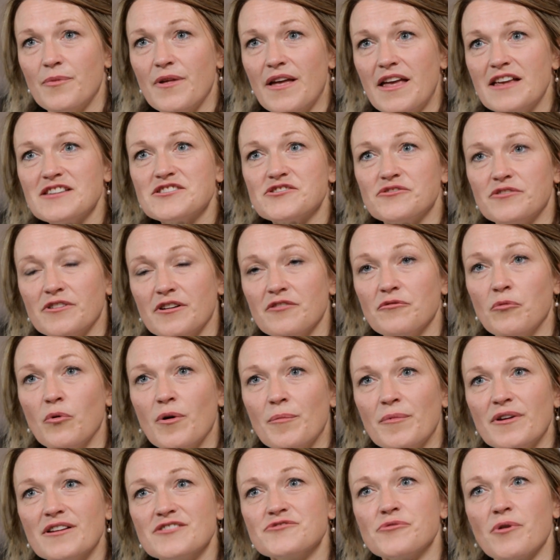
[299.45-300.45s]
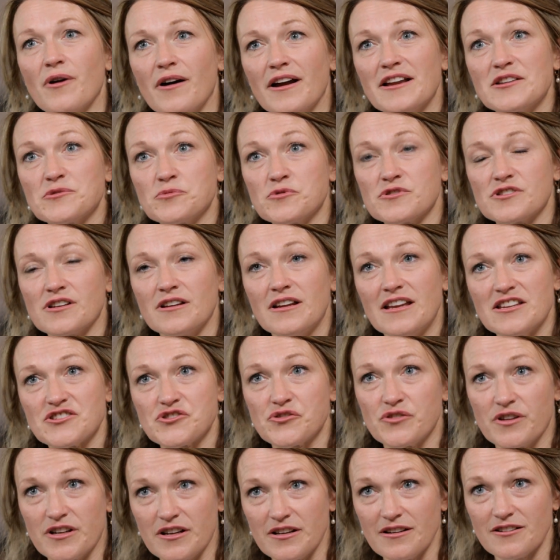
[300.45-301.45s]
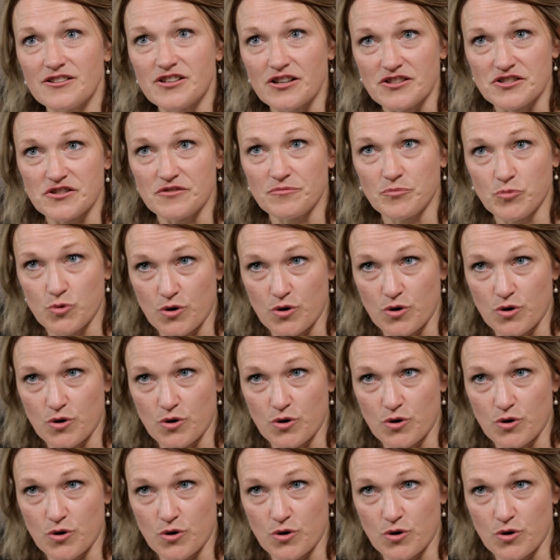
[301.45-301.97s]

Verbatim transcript: the history of women's rights was a history just of